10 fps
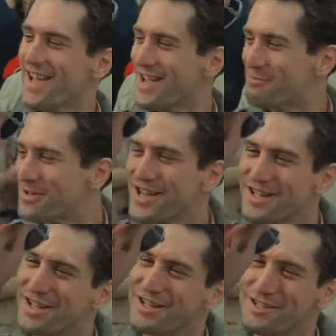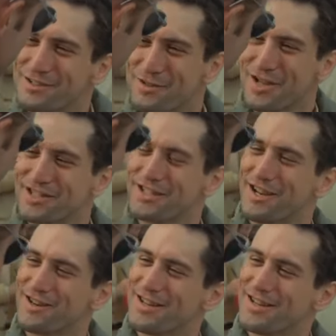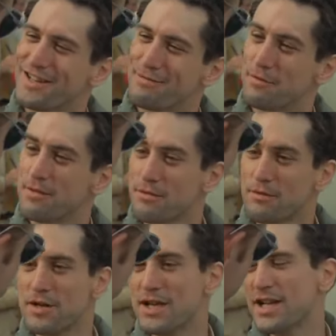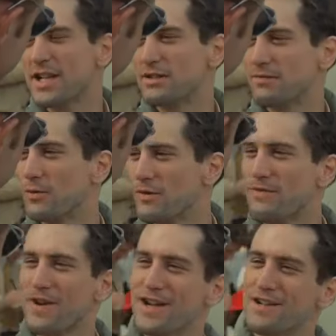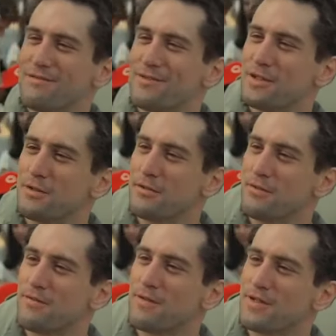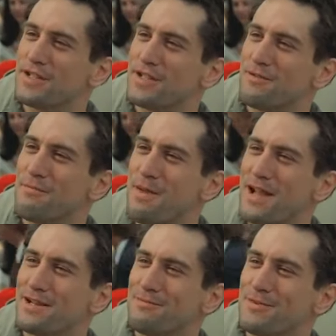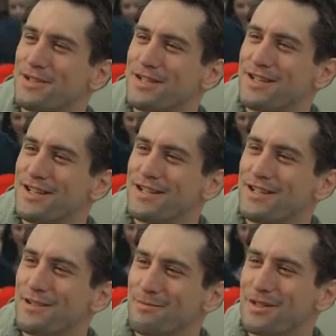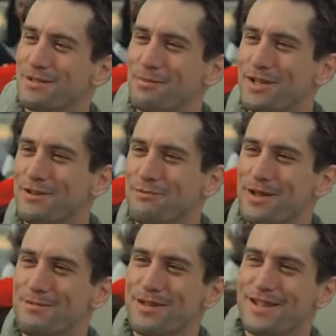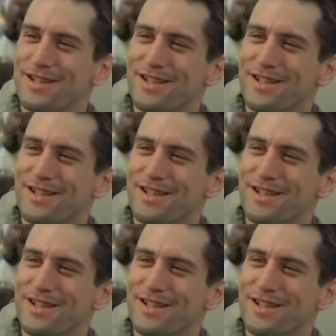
Hey, what kind of guns you guys carry? Like 38s, 45s, 357 Magnums, something bigger maybe?